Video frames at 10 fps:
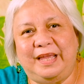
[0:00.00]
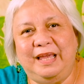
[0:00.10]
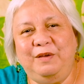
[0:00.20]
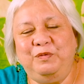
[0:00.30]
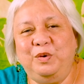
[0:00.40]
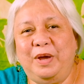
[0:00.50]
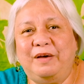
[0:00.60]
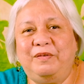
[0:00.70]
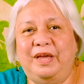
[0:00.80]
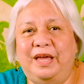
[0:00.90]
if you
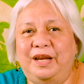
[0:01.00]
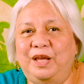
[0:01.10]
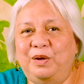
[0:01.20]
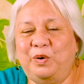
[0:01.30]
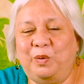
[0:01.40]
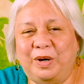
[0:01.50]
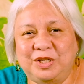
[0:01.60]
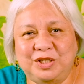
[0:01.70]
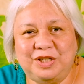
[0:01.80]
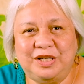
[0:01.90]
have any
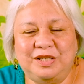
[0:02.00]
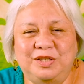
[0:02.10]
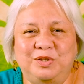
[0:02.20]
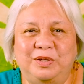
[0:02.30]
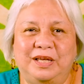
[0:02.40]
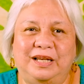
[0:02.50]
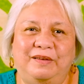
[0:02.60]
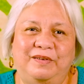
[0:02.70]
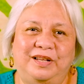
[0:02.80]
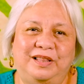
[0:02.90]
questions, you can
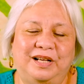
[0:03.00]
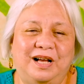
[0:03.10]
leave it in the